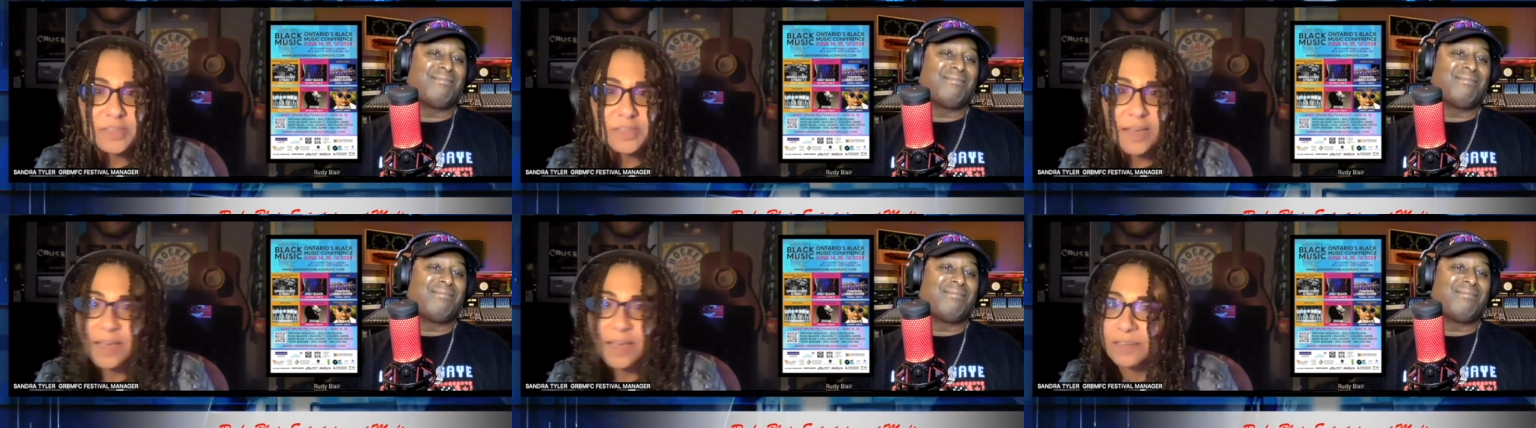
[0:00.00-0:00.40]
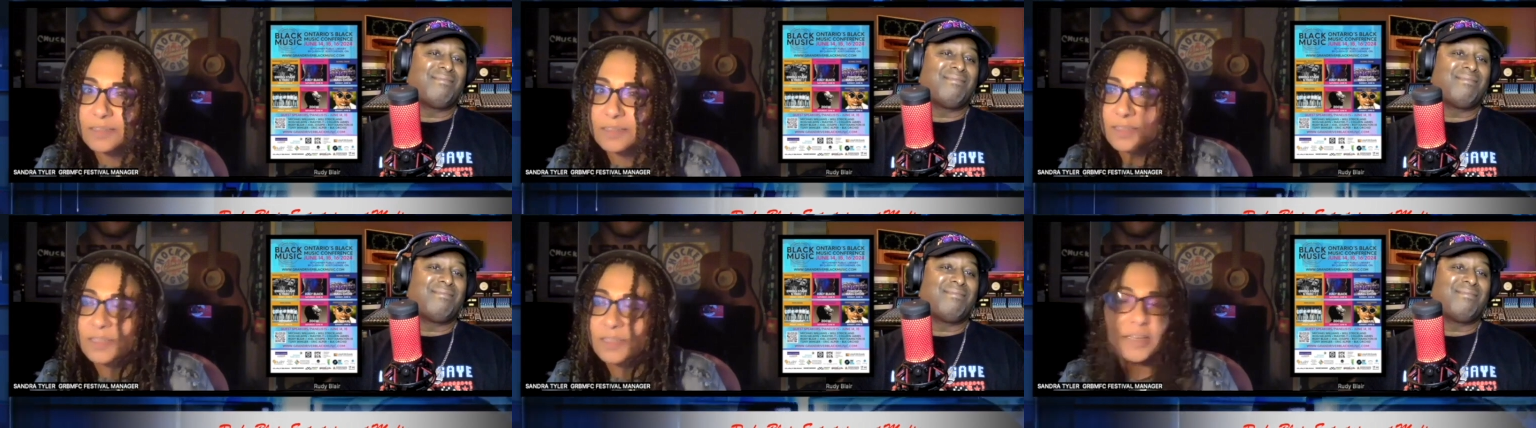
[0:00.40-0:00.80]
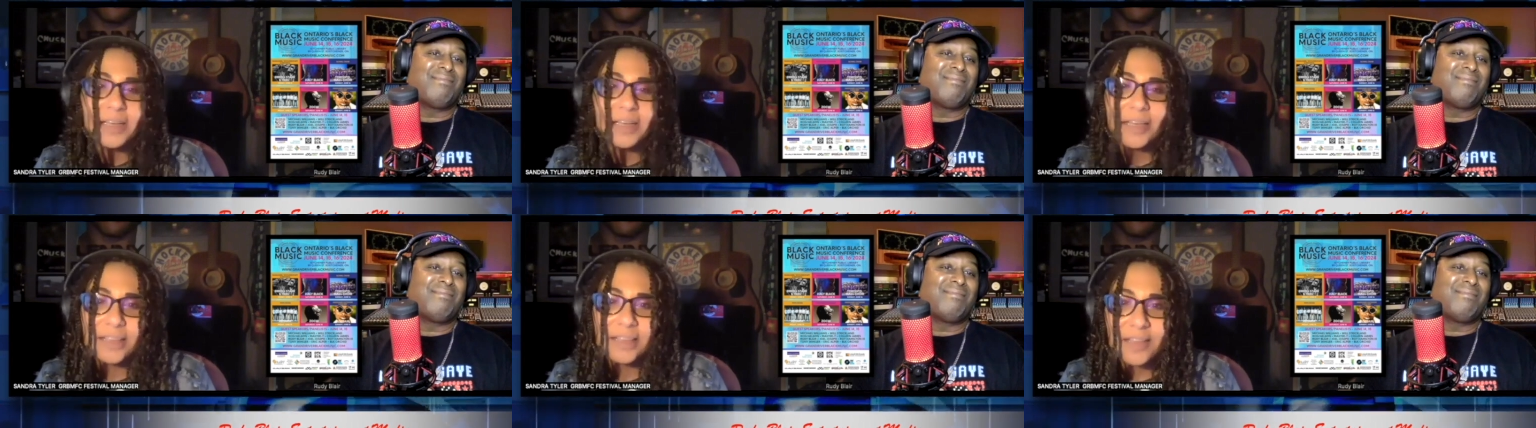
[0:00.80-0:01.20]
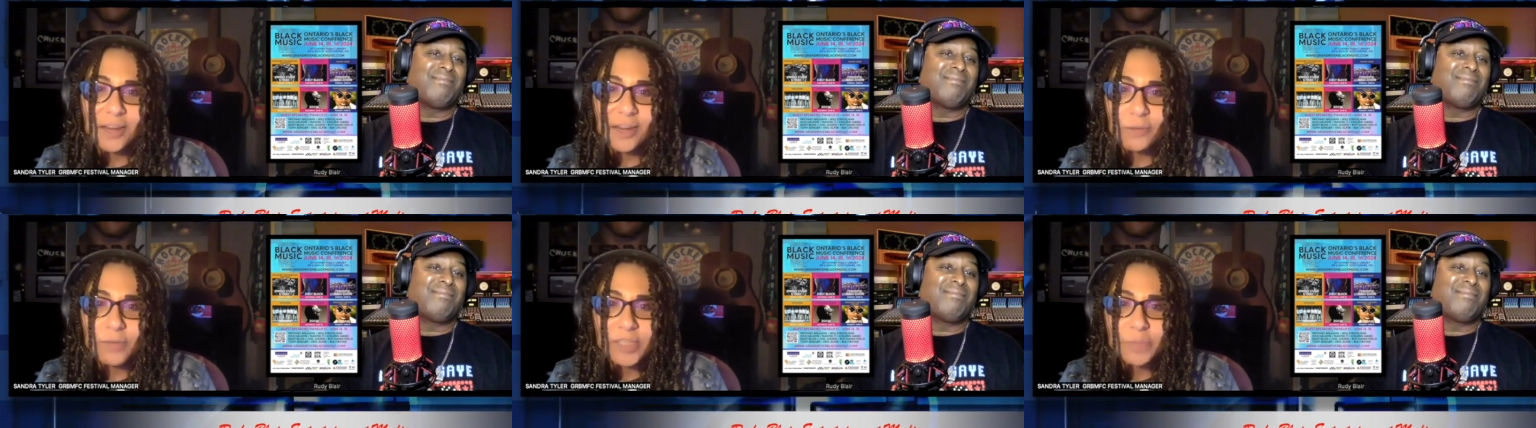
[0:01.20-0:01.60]
Speaker 1: And there
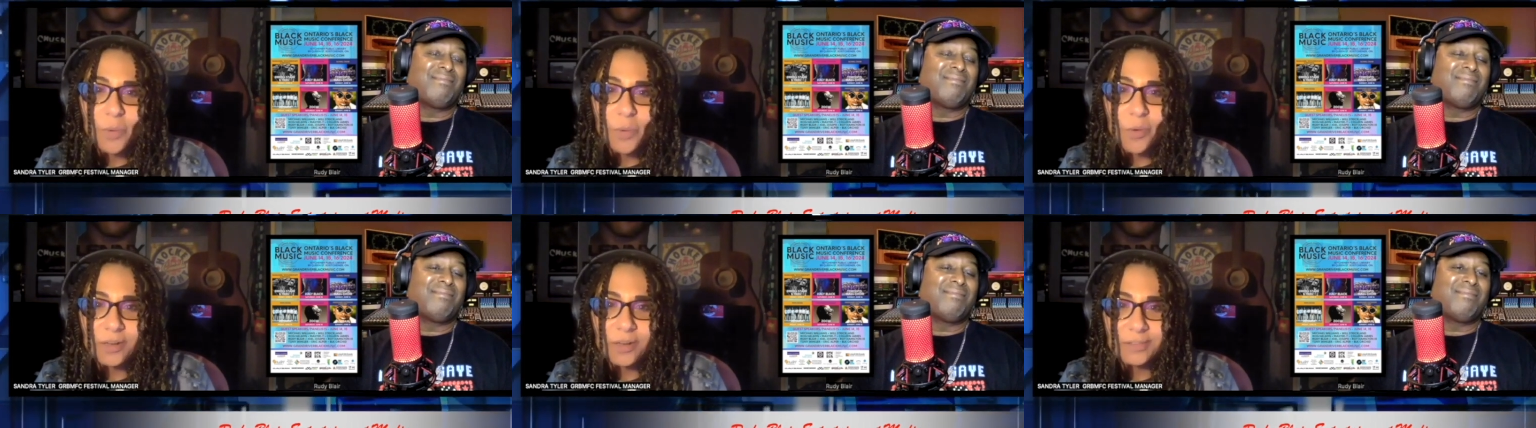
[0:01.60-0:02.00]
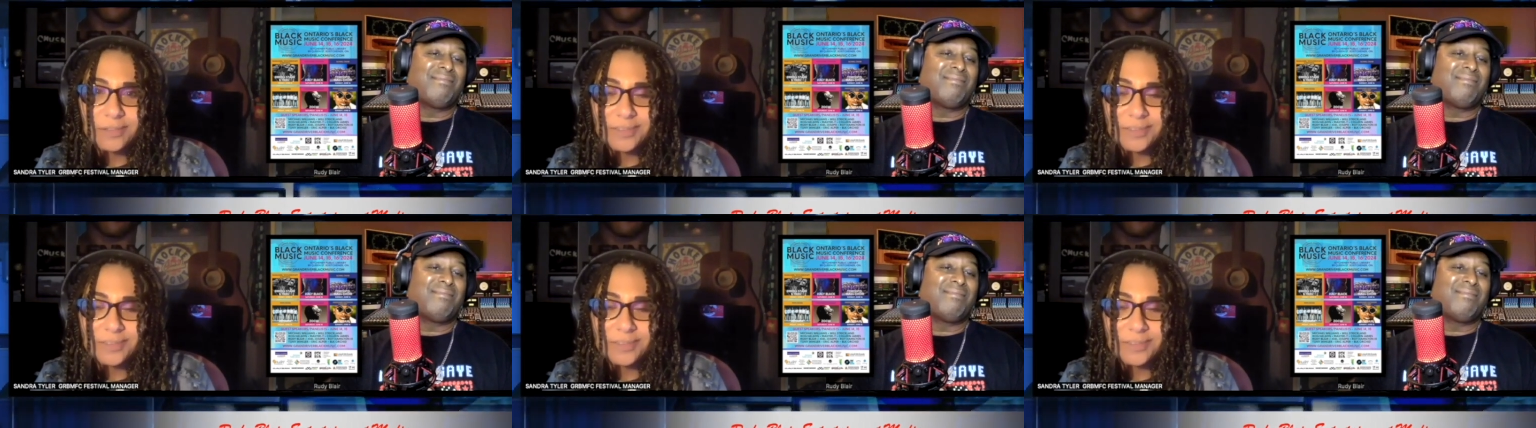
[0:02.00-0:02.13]
was born